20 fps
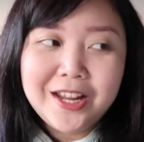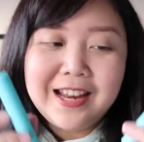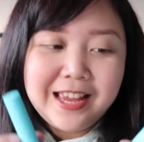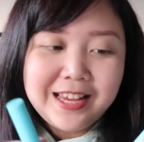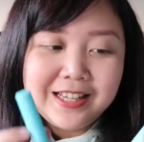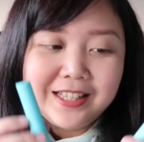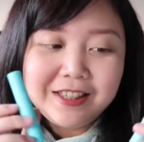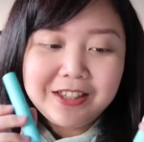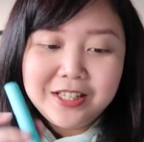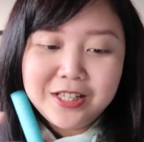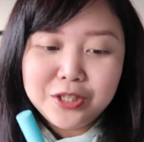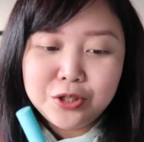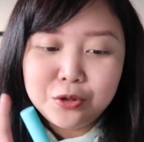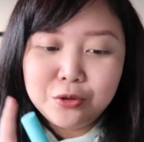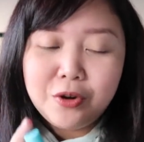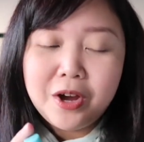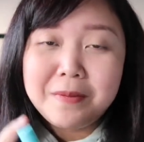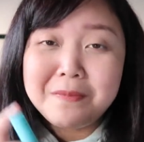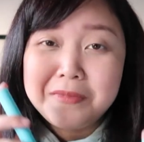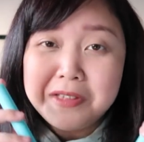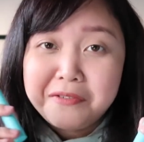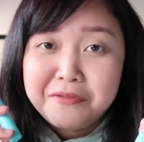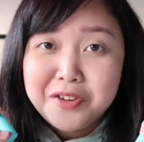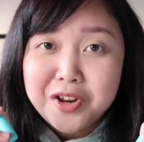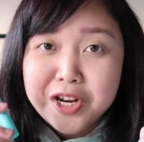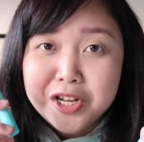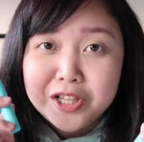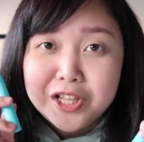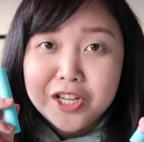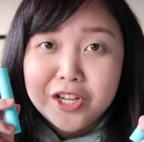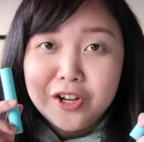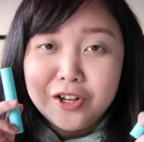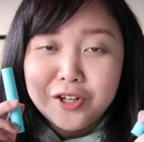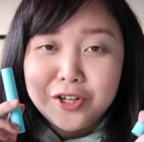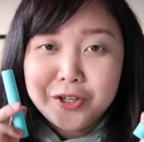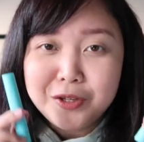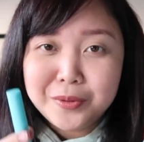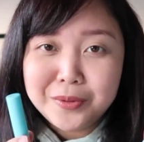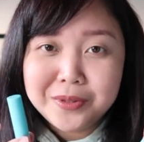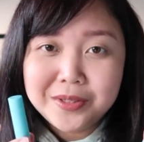Like these two, I'm definitely
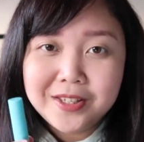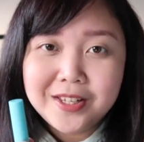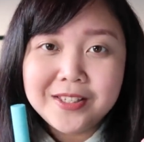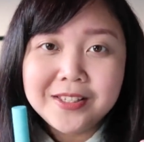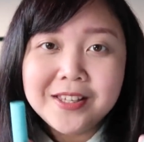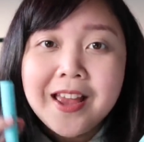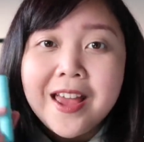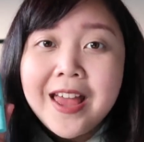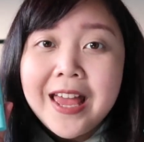gonna use this.